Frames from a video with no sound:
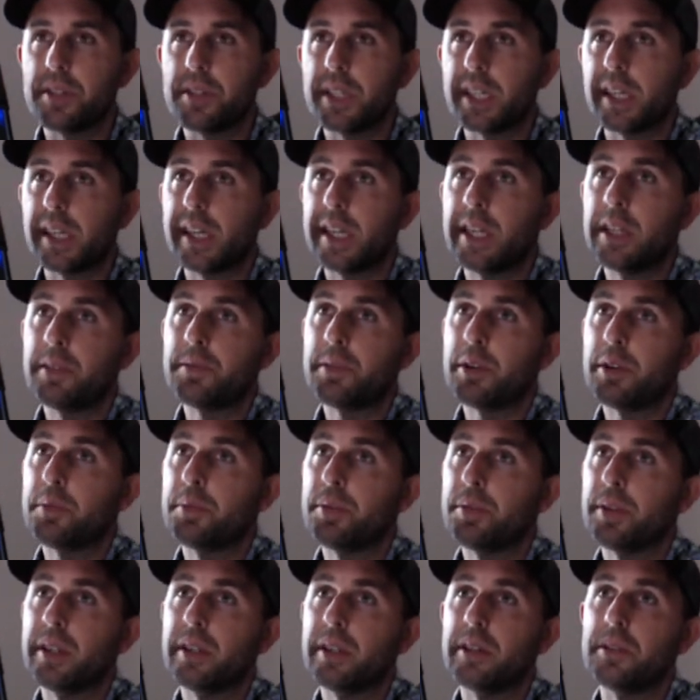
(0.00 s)
Like NFL
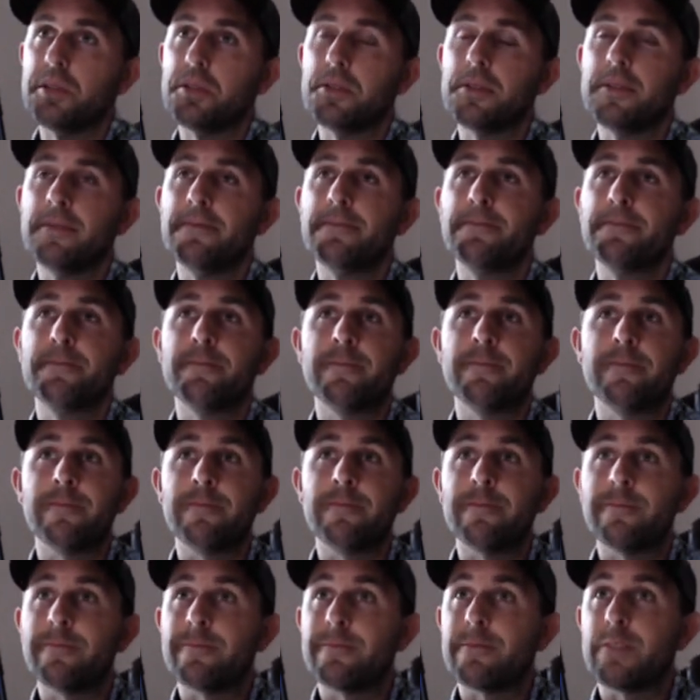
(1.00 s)
players
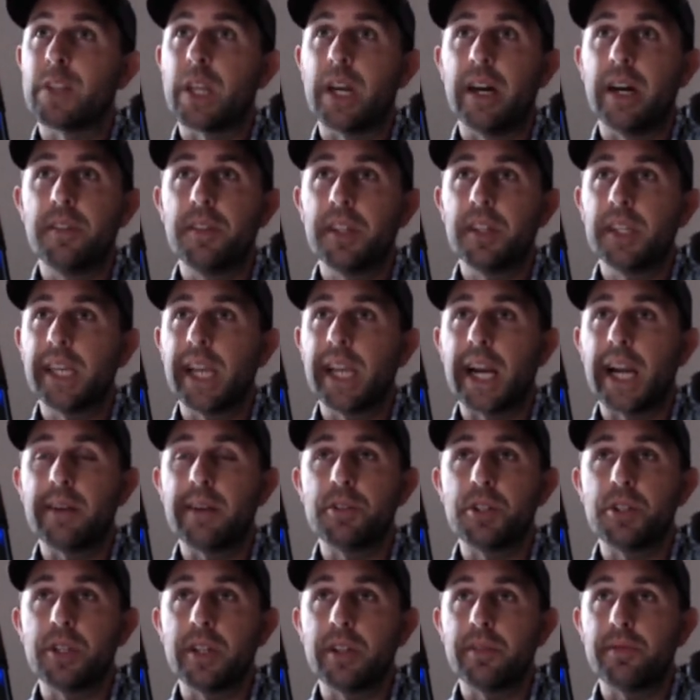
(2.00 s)
I think the
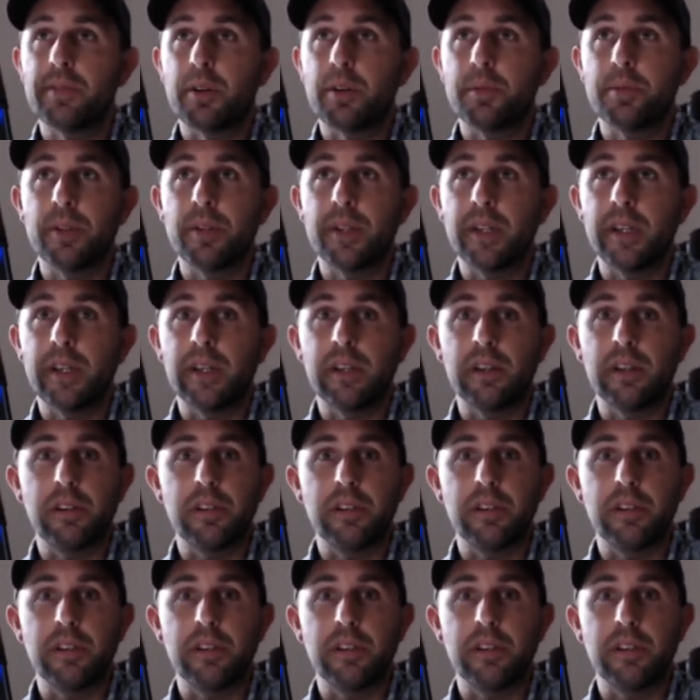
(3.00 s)
average NFL player